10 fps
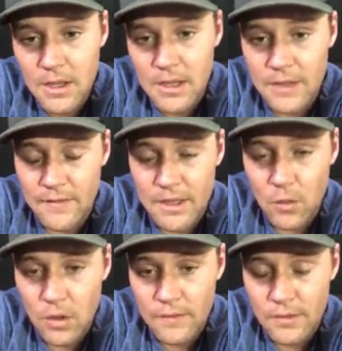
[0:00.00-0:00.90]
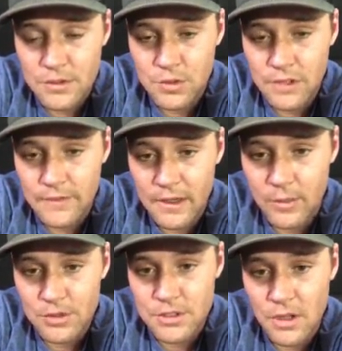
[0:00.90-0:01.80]
If any one of those three
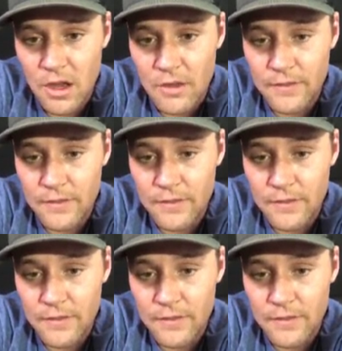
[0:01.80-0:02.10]
variables is off,